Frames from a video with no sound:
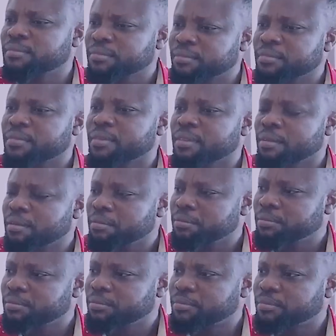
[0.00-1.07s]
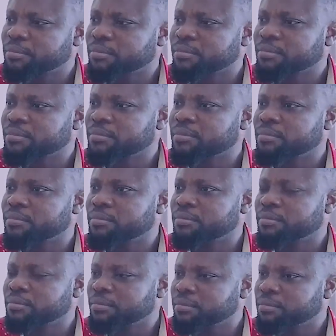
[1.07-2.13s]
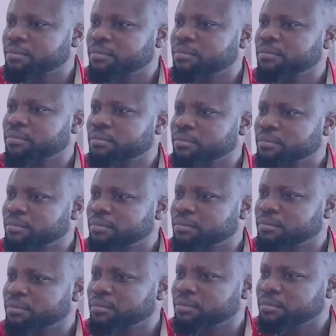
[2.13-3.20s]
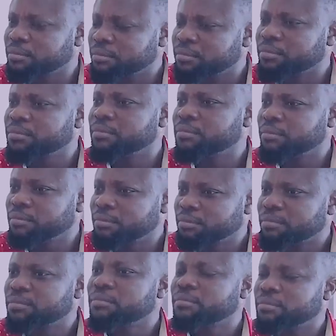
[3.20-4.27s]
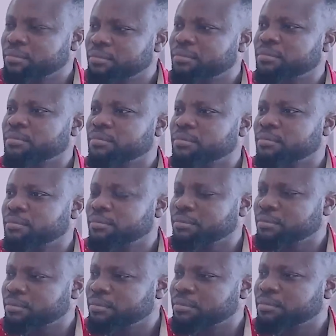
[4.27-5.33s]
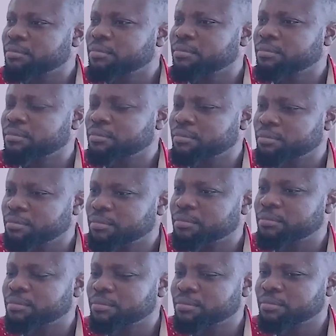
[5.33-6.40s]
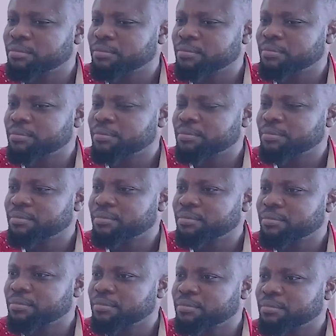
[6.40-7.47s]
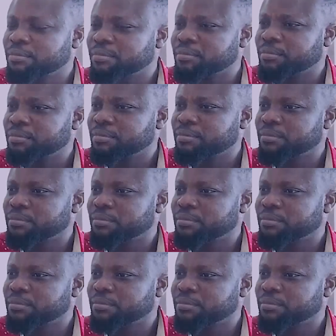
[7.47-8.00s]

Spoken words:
(silent)